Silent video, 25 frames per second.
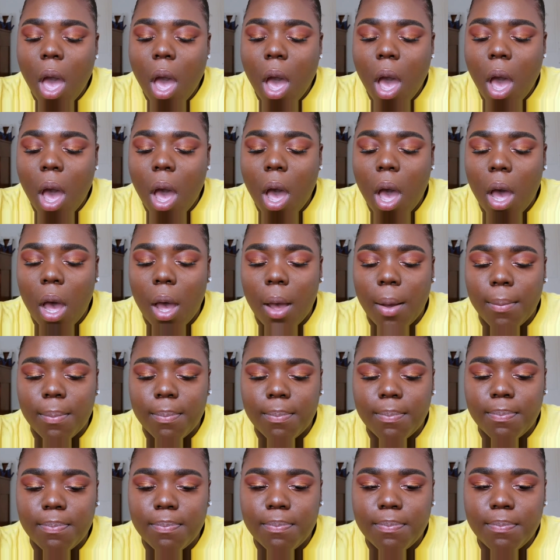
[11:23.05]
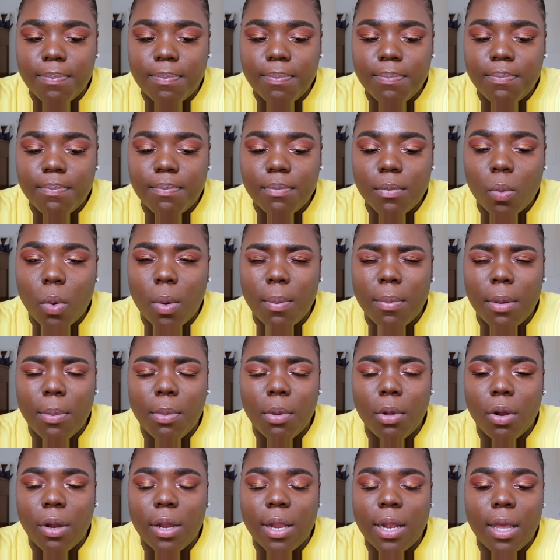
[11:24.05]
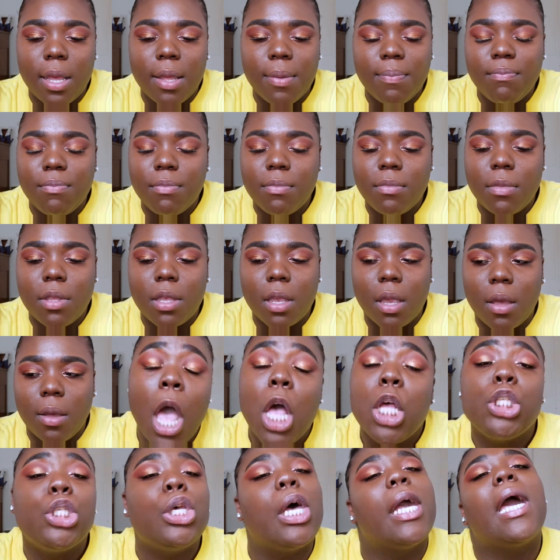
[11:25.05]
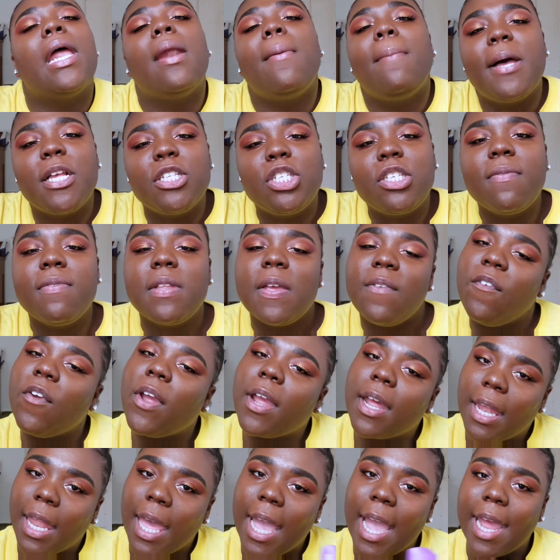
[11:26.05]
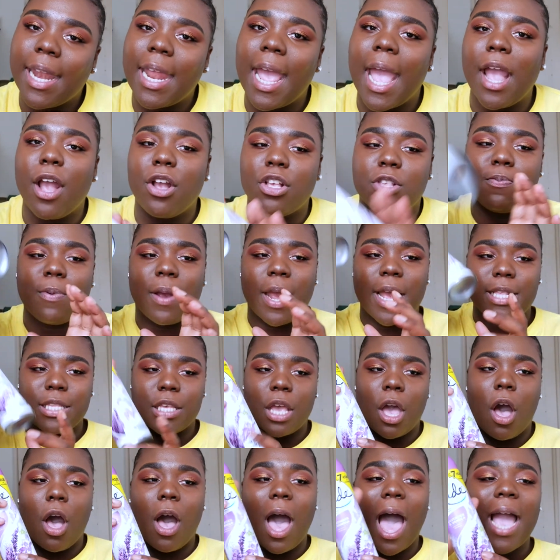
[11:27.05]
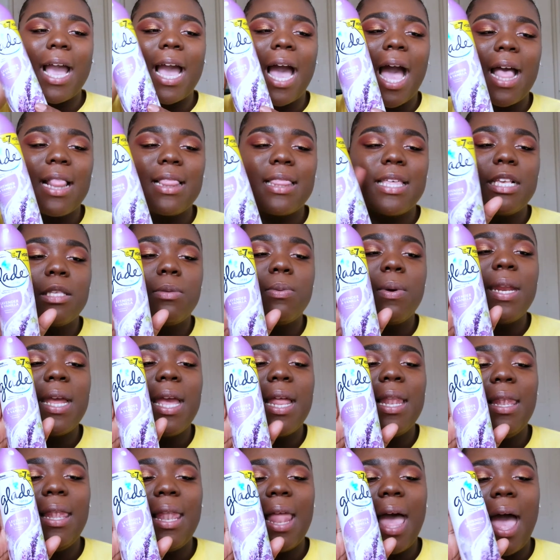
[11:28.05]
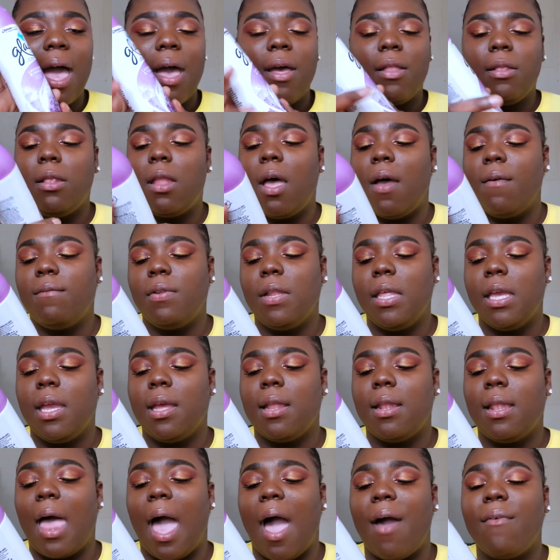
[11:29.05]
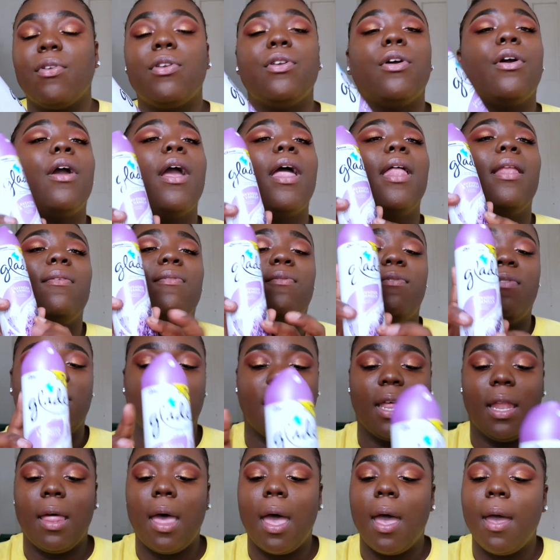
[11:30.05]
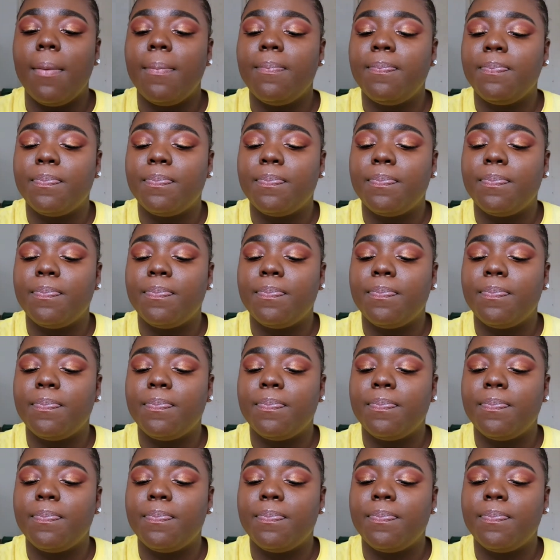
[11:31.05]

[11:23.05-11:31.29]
when people are in it. So I got a bunch of different Glade air sprays, y'all. I got this one in lovely lavender and vanilla.